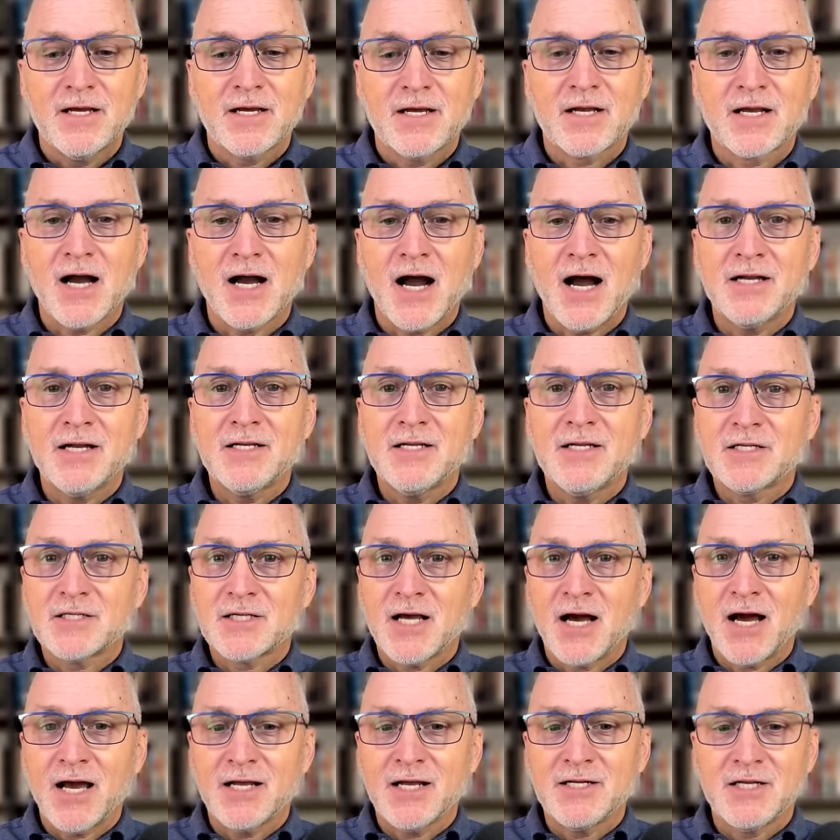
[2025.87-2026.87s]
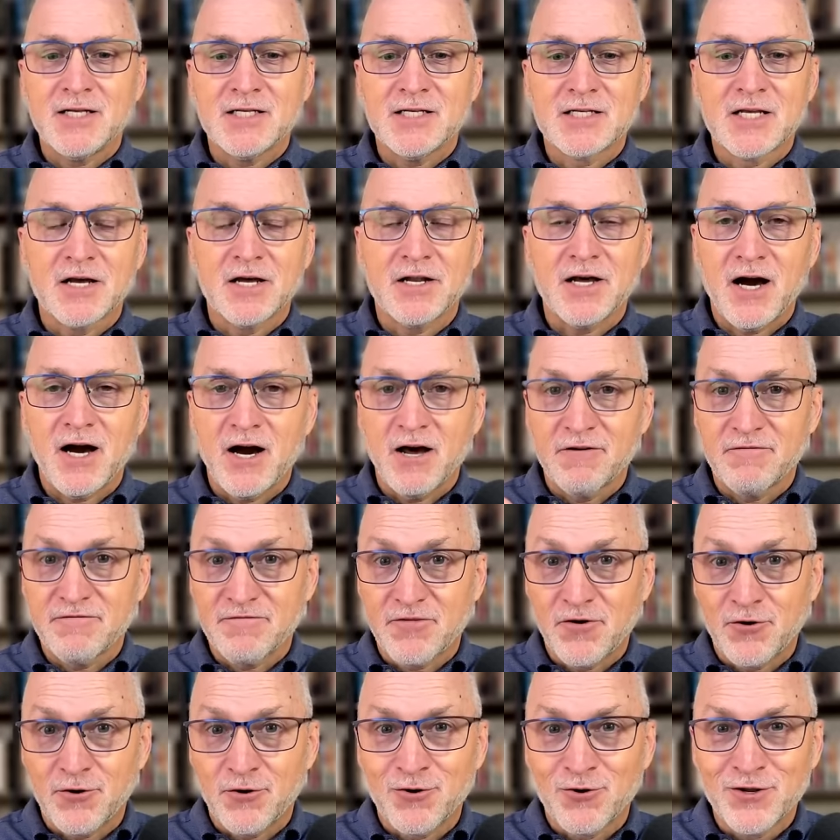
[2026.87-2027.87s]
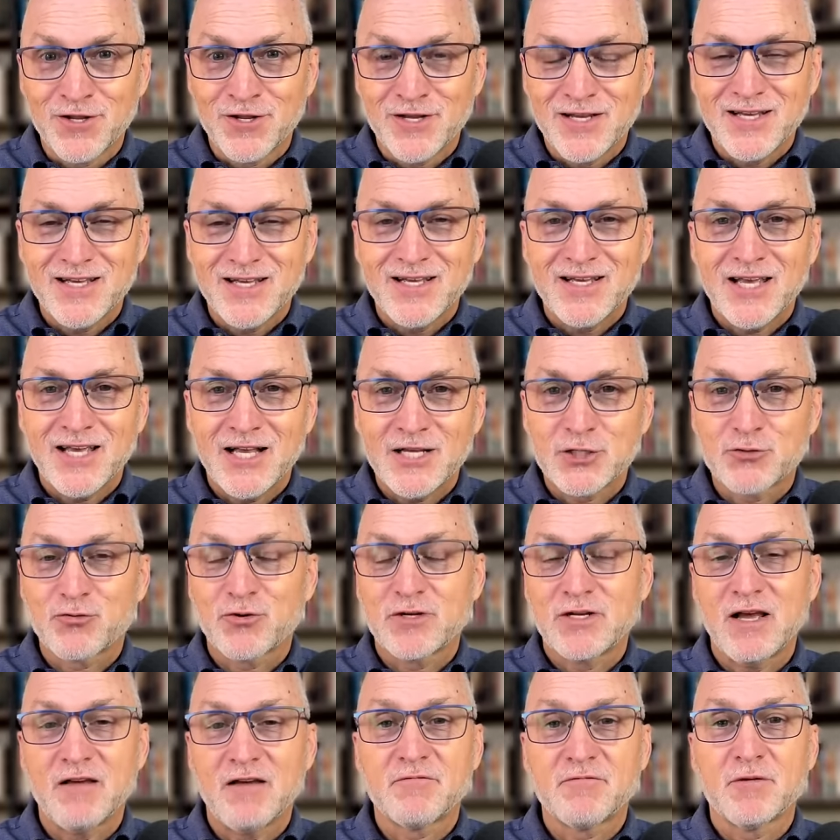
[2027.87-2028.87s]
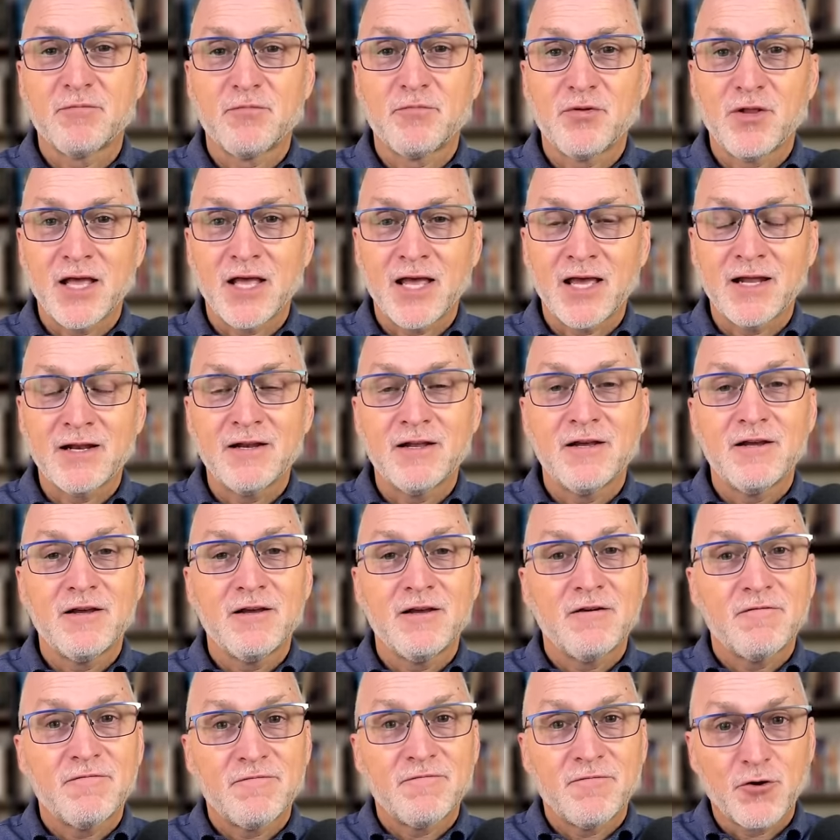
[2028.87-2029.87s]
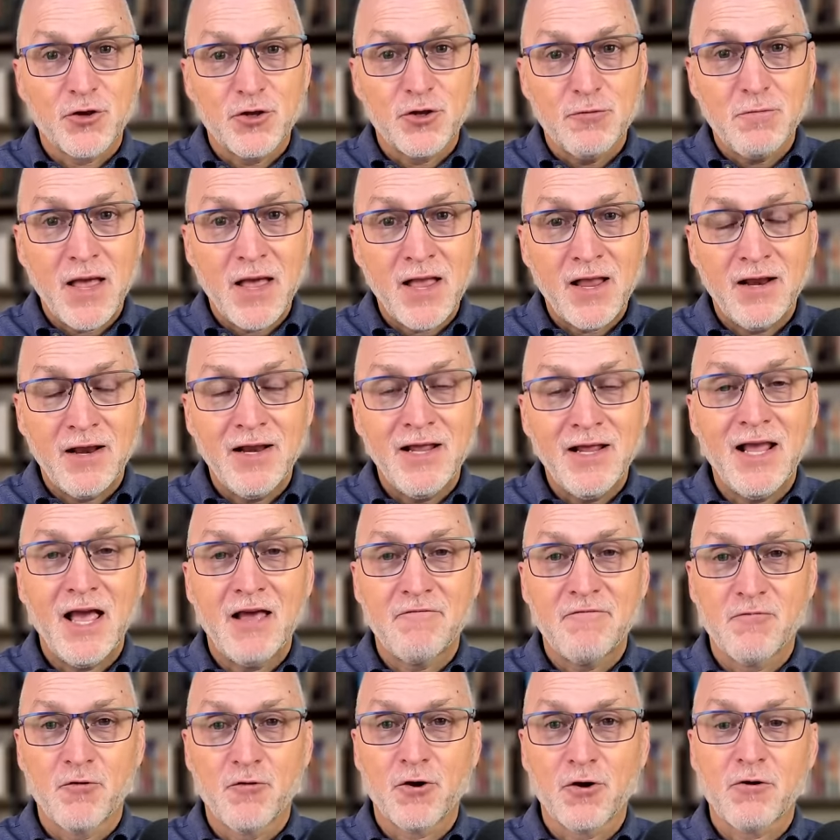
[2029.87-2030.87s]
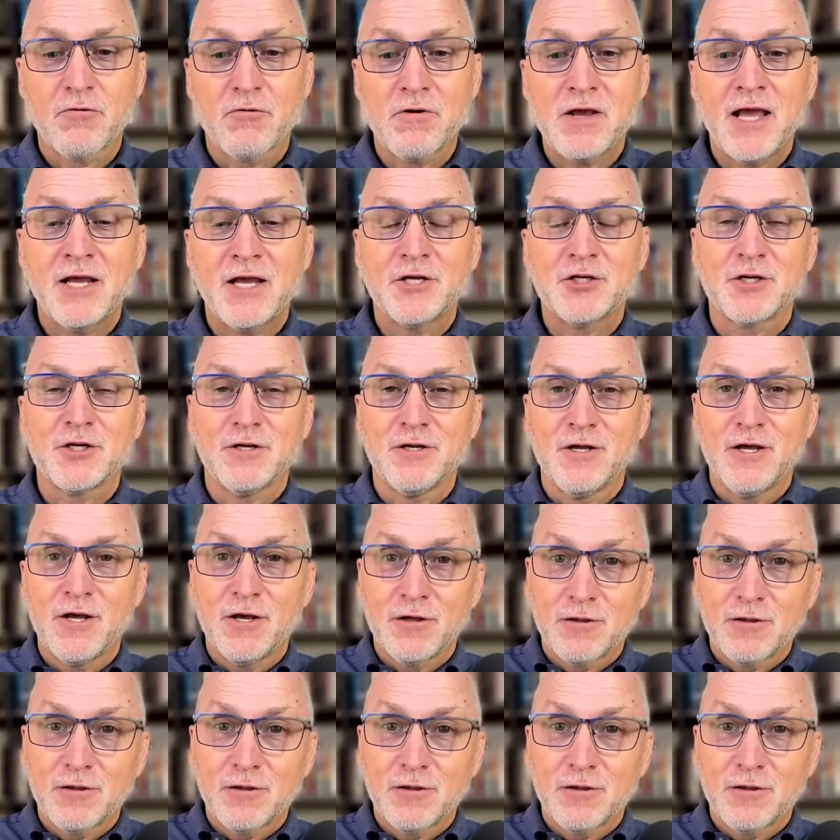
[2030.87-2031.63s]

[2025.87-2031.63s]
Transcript: God decides he's going to unfold his redemptive plan for humanity and for creation